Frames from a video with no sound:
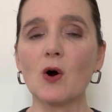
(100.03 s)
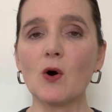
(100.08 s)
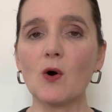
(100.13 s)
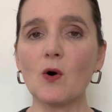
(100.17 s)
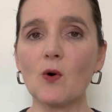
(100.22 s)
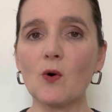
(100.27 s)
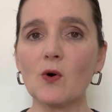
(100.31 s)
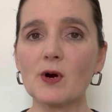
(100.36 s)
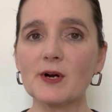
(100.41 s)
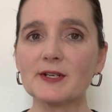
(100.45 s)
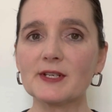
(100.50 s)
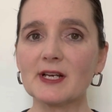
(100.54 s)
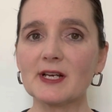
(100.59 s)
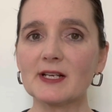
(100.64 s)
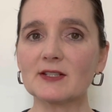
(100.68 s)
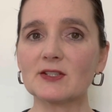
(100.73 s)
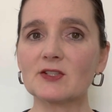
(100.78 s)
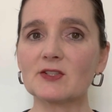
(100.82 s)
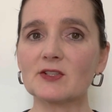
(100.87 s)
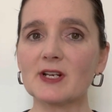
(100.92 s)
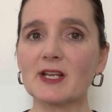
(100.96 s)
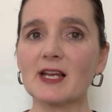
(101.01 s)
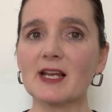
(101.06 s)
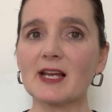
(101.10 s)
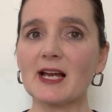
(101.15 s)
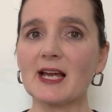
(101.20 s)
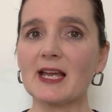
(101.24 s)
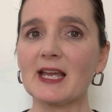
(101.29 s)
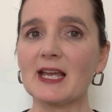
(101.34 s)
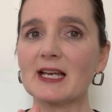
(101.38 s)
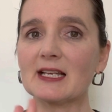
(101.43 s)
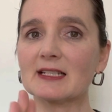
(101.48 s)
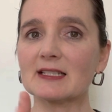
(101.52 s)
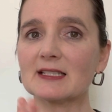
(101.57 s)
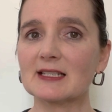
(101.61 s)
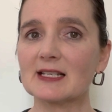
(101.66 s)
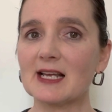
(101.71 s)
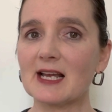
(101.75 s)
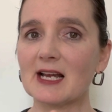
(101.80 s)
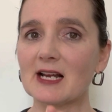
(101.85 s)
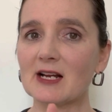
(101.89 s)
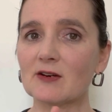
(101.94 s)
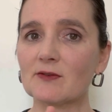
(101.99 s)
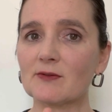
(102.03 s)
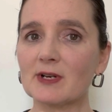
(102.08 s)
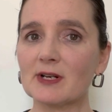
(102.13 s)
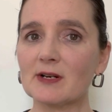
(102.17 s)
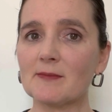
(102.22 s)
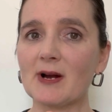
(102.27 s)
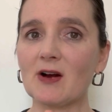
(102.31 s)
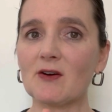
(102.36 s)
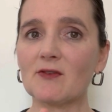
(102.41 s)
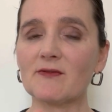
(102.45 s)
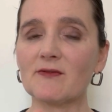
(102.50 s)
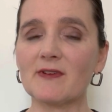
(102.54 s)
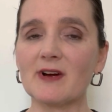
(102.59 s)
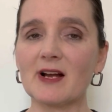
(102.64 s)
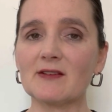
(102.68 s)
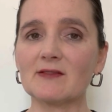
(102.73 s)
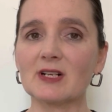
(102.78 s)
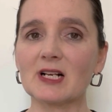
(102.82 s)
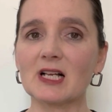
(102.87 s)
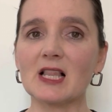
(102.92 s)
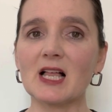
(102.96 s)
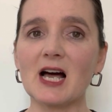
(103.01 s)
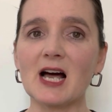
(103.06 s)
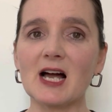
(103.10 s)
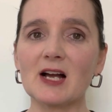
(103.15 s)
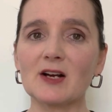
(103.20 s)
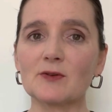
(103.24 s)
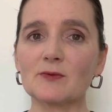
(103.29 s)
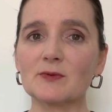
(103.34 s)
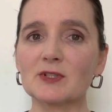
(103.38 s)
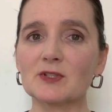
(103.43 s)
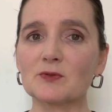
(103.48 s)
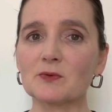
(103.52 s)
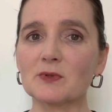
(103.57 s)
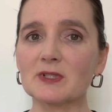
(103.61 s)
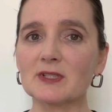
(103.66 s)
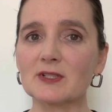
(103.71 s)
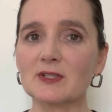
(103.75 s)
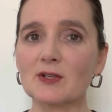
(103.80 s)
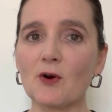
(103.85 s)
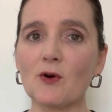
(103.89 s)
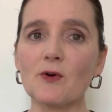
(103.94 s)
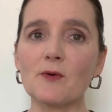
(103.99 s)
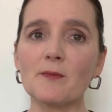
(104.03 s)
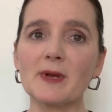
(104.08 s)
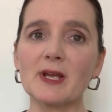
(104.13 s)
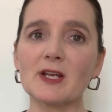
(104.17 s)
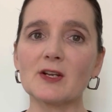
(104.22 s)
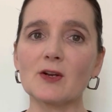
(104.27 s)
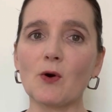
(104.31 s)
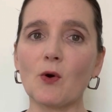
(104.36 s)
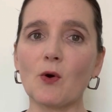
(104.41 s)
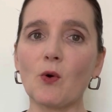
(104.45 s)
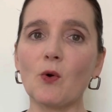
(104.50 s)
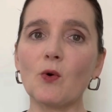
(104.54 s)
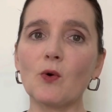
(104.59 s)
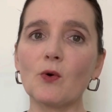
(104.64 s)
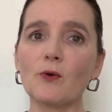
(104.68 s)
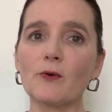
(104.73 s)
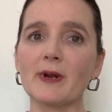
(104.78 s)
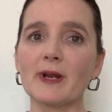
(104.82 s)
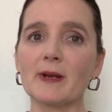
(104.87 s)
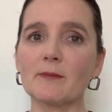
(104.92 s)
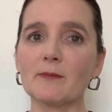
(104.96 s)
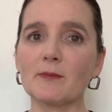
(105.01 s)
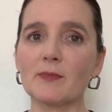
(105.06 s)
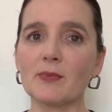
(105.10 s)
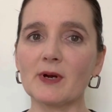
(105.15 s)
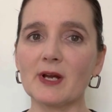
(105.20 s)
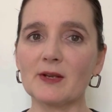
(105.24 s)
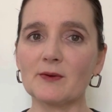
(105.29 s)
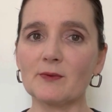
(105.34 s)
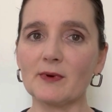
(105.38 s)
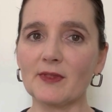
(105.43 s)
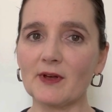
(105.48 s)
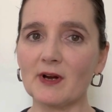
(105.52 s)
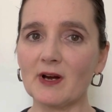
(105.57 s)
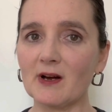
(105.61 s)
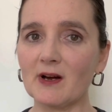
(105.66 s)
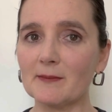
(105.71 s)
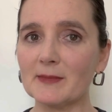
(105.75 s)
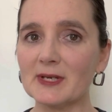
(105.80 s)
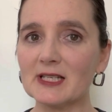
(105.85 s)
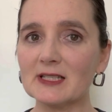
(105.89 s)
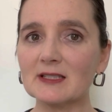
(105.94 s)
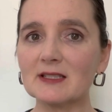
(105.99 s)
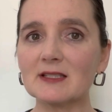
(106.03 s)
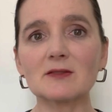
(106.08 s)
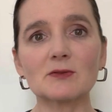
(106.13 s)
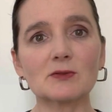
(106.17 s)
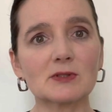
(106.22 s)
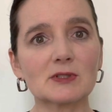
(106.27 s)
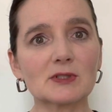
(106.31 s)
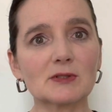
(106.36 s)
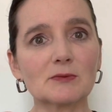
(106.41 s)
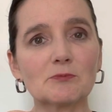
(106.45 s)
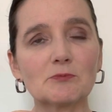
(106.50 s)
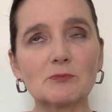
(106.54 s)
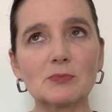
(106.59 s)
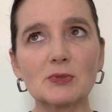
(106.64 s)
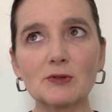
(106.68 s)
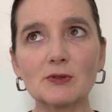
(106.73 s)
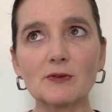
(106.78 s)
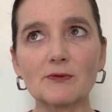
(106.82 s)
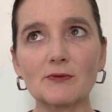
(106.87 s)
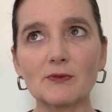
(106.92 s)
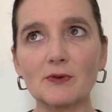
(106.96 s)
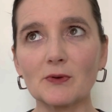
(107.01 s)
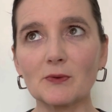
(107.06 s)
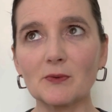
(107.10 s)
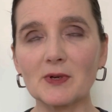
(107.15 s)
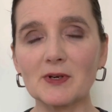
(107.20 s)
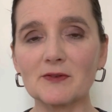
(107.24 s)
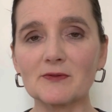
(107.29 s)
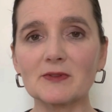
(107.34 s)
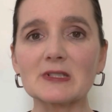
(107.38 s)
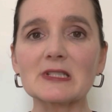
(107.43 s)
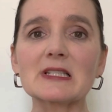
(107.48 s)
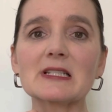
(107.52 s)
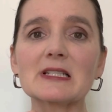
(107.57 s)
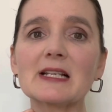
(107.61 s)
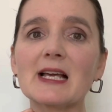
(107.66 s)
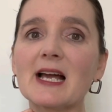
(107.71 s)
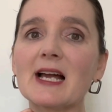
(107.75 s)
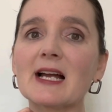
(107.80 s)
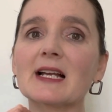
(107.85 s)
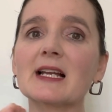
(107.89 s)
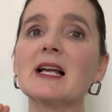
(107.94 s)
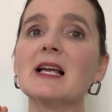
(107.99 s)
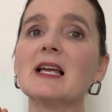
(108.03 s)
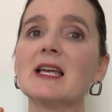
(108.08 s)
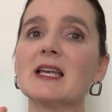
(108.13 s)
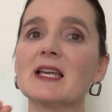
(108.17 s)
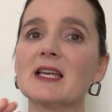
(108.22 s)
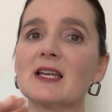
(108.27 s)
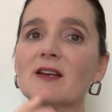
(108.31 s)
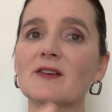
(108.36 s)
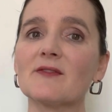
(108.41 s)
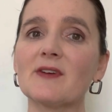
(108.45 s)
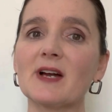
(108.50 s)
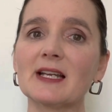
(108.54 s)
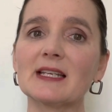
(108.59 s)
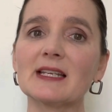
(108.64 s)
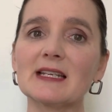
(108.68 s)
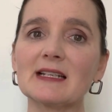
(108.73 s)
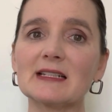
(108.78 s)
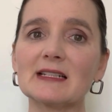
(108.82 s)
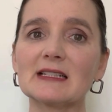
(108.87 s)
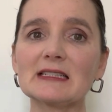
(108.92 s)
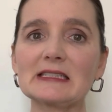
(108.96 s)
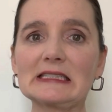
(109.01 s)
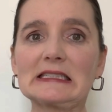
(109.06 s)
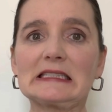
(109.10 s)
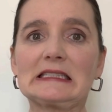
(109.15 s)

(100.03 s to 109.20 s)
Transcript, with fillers: or yesterday I had a snack right about 5 o'clock, which was homemade whole grain bread with hummus. It was a beautiful, wonderful snack. And if I get